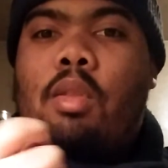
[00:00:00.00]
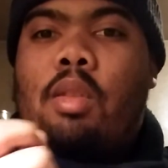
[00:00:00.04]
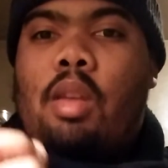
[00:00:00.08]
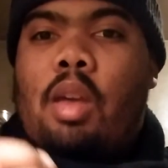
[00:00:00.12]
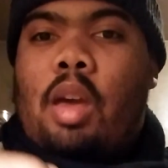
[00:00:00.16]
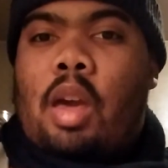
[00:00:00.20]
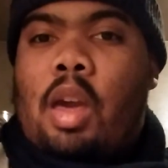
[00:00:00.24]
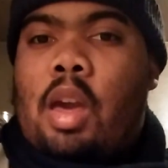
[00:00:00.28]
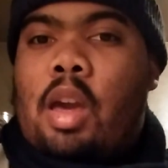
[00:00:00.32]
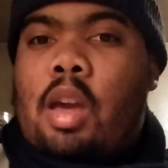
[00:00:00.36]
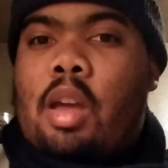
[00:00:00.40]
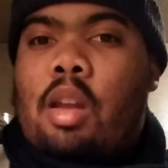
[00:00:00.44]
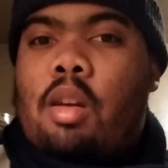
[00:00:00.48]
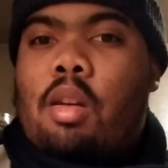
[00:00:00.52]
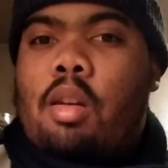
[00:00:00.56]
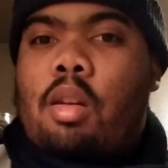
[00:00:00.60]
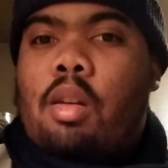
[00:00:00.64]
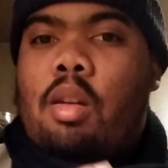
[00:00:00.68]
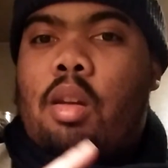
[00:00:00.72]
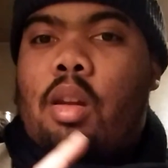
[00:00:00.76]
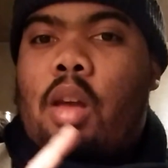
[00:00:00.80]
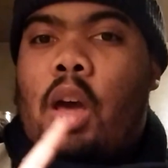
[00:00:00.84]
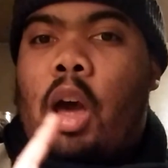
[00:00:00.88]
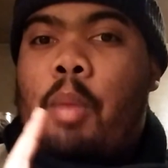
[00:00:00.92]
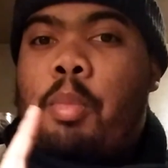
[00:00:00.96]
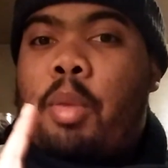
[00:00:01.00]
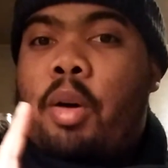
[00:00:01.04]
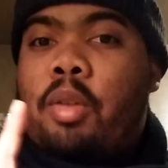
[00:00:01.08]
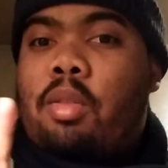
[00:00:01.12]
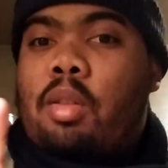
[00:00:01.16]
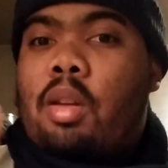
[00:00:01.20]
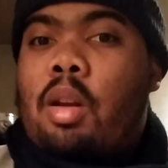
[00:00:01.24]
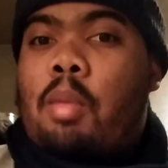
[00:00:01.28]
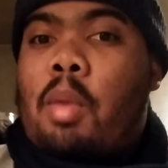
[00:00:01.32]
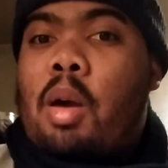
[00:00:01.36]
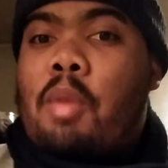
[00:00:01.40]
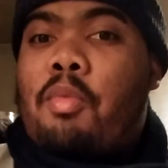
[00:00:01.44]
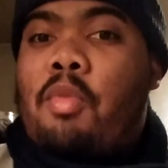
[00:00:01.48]
And I'll post
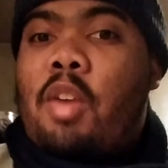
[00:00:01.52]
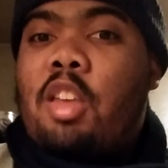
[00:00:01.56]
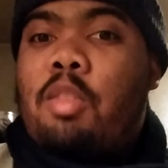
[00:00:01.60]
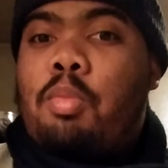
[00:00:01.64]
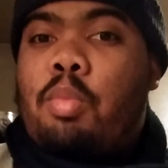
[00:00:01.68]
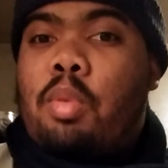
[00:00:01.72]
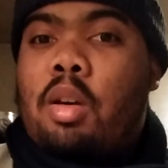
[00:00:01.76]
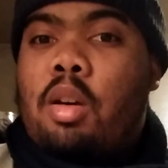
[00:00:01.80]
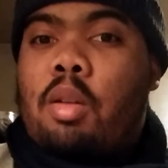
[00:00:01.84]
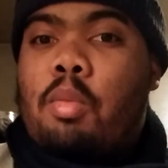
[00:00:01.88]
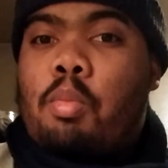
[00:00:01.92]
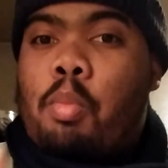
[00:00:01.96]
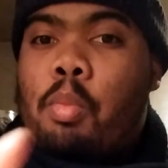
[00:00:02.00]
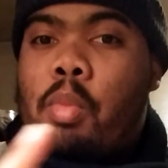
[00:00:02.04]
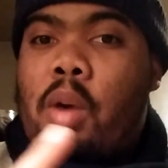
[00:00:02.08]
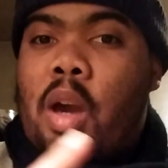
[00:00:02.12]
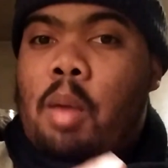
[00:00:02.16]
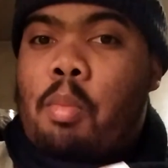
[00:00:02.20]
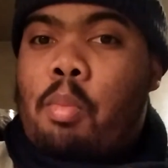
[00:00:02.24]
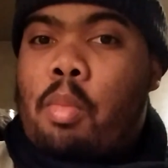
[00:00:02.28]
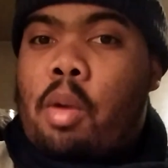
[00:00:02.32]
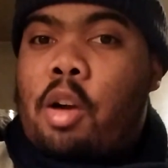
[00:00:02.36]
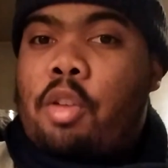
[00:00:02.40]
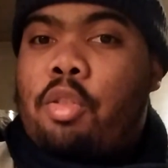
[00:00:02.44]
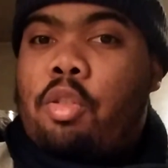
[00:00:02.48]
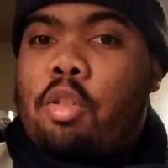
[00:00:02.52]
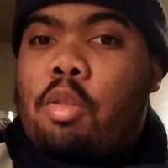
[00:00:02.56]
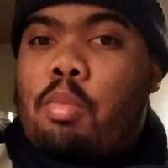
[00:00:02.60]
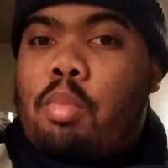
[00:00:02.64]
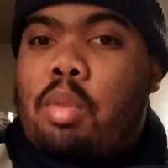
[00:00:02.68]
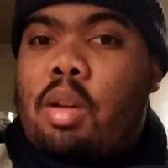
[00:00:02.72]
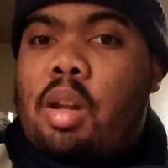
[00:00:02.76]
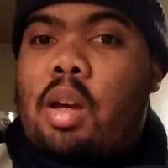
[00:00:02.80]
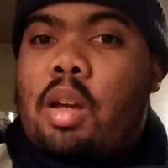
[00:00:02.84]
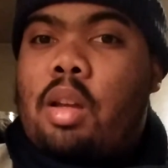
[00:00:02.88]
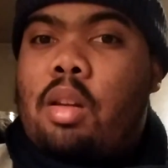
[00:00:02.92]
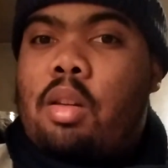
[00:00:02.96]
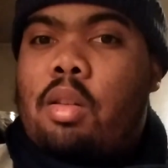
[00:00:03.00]
it on my Facebook at Marshall
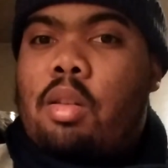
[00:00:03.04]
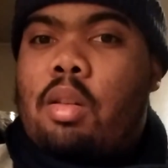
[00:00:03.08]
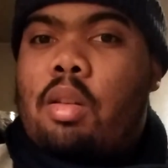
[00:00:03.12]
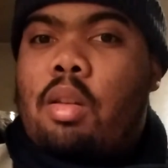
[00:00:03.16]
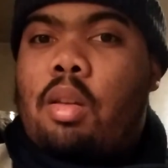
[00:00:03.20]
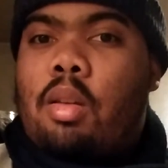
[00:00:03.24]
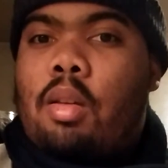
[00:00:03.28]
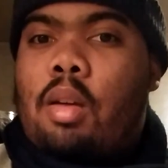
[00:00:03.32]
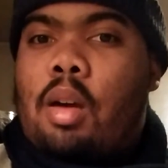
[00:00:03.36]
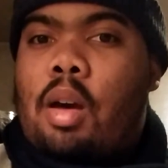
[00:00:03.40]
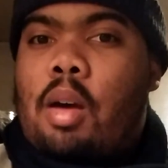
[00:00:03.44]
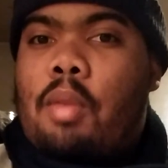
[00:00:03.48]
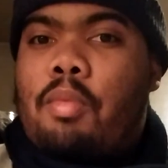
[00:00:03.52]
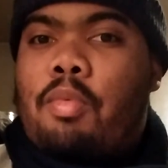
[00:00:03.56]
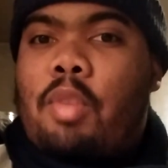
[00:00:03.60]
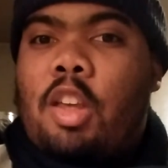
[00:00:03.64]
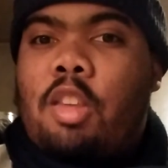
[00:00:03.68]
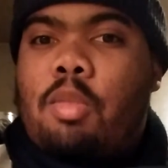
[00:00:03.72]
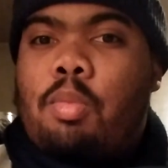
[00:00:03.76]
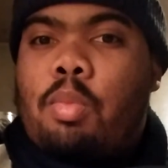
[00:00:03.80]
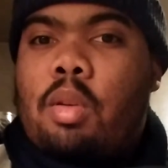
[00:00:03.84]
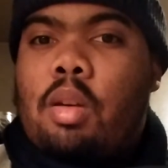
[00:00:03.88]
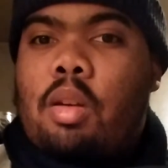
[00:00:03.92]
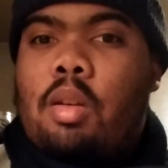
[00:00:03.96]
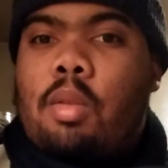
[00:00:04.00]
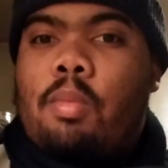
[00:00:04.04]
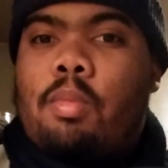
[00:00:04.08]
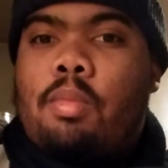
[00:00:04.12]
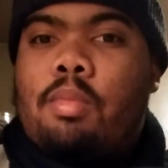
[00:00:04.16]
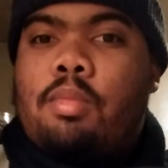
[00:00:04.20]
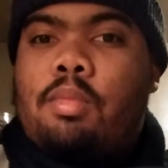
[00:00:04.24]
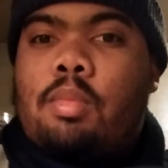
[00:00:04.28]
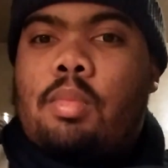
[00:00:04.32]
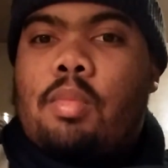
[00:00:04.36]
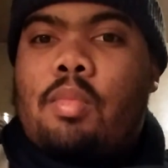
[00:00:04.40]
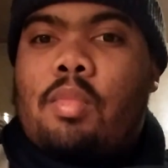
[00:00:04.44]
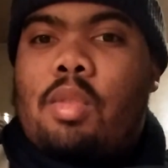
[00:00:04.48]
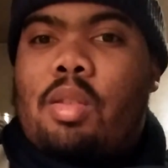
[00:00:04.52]
Blunt Facebook.
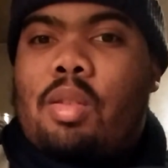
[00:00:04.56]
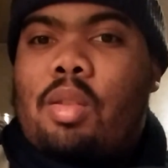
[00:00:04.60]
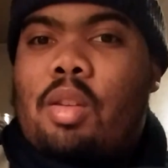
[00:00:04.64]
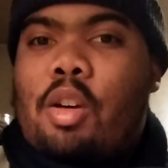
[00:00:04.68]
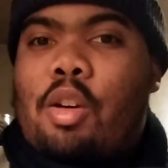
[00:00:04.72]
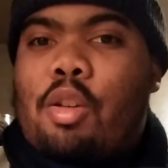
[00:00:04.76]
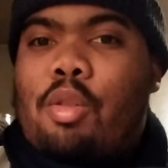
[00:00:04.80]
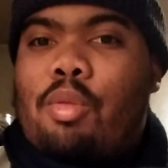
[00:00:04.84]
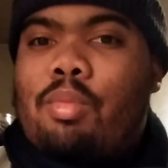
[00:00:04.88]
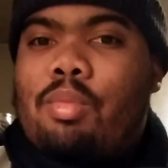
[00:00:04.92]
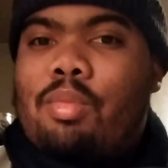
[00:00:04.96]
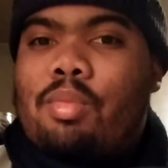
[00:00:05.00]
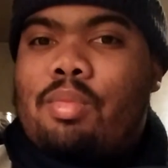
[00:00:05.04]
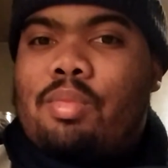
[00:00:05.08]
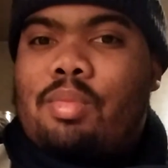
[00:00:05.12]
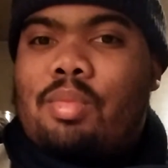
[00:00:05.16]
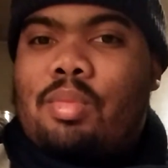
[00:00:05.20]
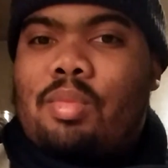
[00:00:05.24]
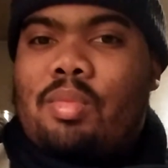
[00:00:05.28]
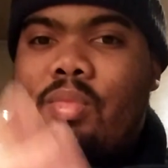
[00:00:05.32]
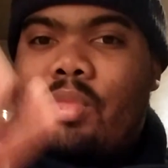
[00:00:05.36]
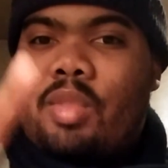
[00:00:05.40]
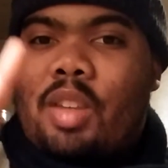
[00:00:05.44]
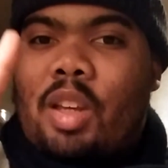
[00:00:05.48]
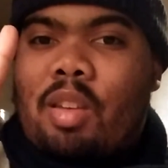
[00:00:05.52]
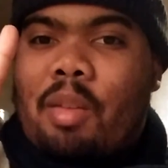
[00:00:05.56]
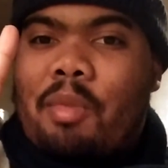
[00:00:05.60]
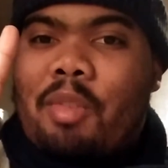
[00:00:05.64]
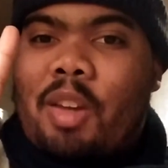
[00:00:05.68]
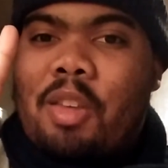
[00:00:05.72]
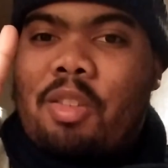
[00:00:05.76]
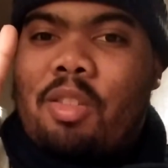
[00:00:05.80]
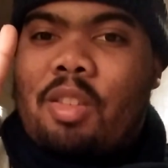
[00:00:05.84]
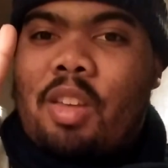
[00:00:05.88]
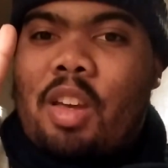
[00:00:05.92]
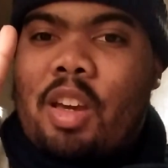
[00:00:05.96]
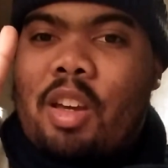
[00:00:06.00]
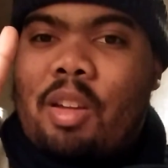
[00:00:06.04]
So you guys have a
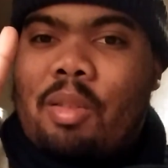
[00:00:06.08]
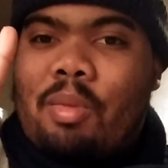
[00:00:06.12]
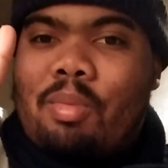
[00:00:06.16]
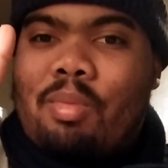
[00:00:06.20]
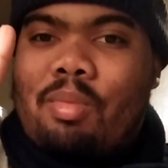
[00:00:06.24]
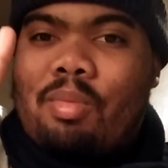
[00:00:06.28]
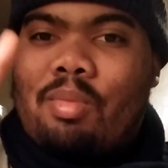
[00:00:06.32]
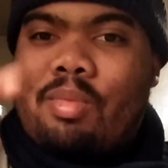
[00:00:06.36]
nice night.